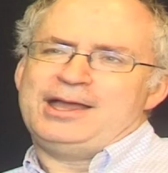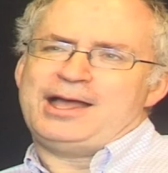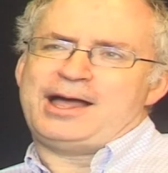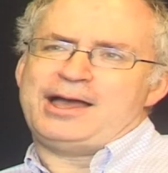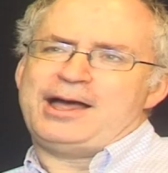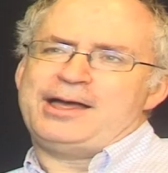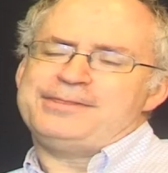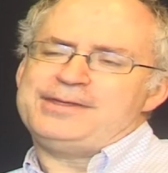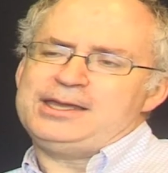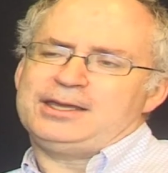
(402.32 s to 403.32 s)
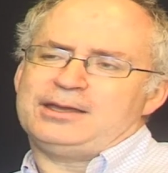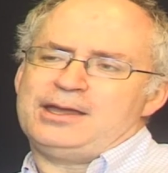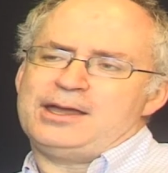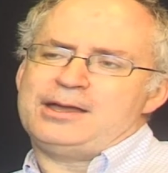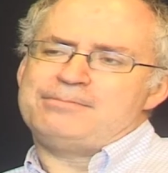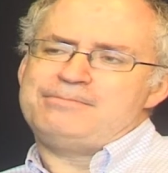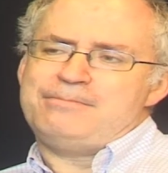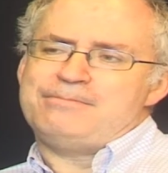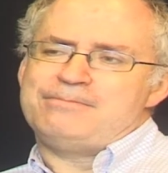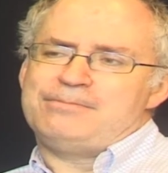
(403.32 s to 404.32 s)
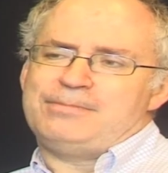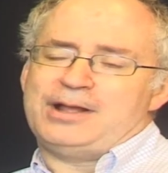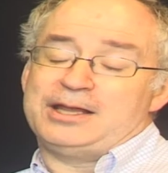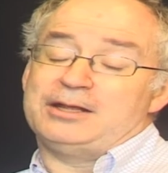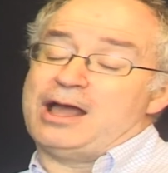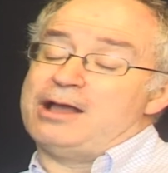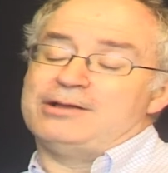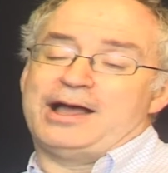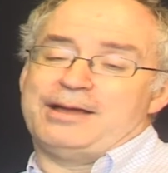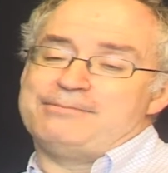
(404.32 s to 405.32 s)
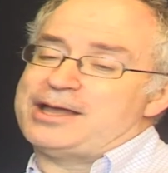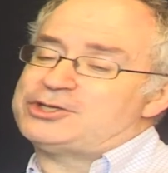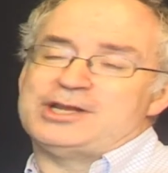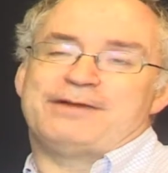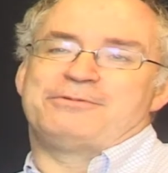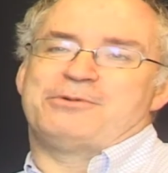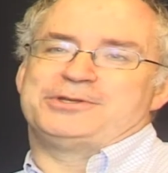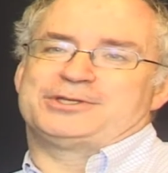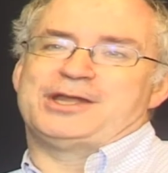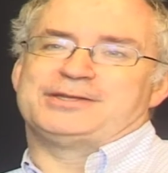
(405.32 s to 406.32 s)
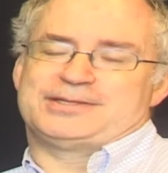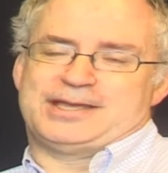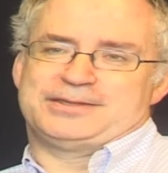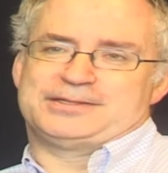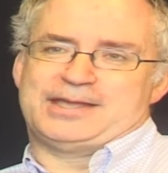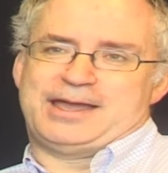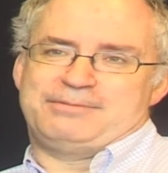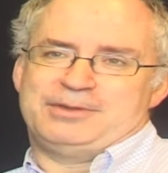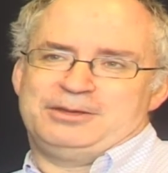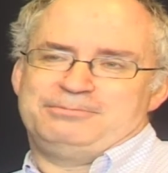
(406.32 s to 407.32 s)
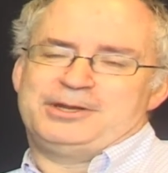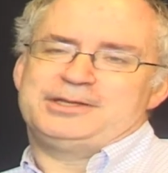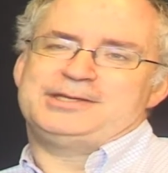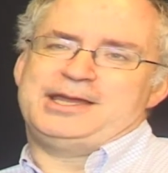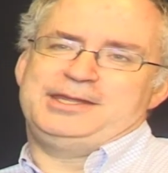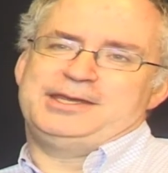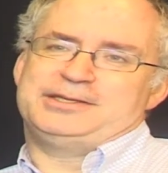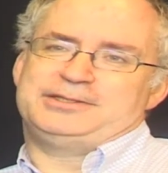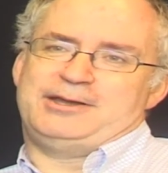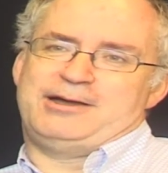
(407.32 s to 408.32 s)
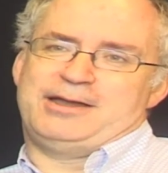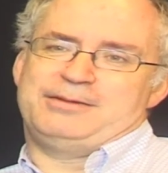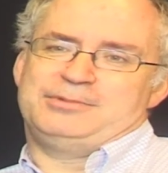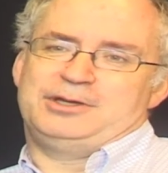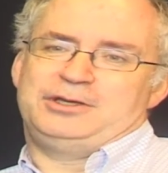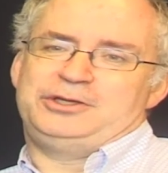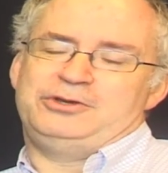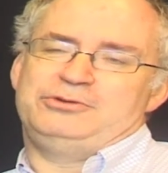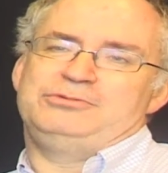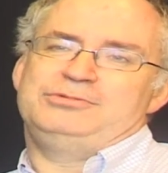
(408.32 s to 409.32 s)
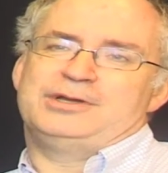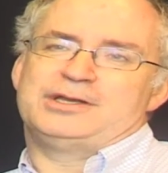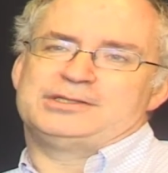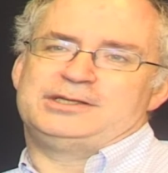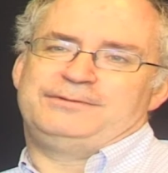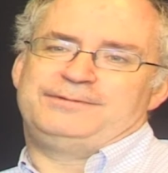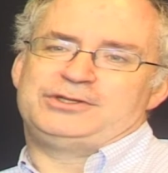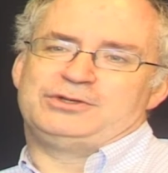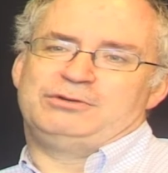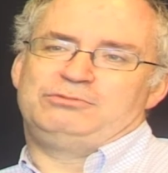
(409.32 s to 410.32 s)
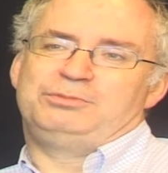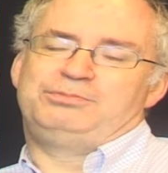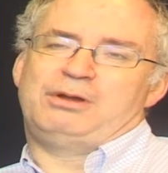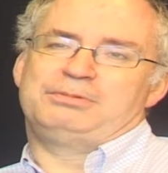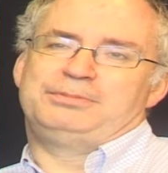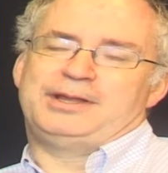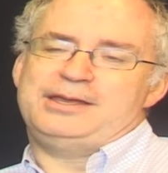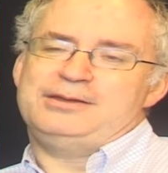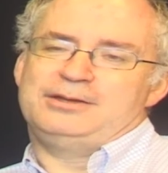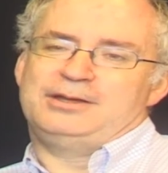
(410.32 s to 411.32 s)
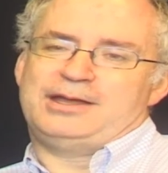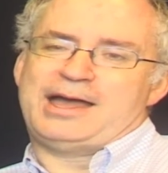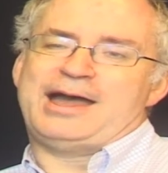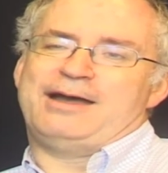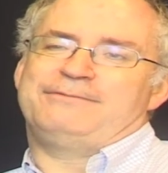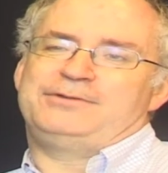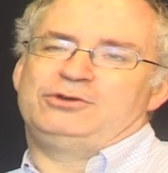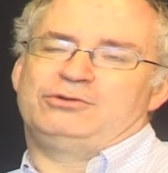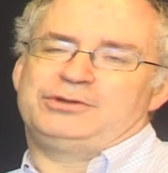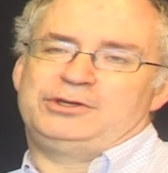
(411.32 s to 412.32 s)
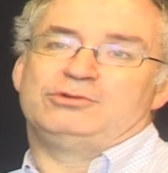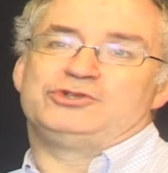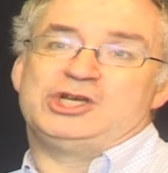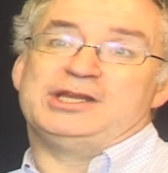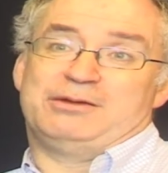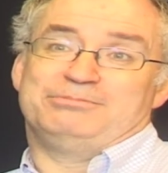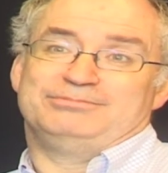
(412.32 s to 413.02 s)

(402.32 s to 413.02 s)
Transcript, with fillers: I think, you know, I imagine everyone is going to say the same, but in 10 years' time, you as an individual will probably have your genome.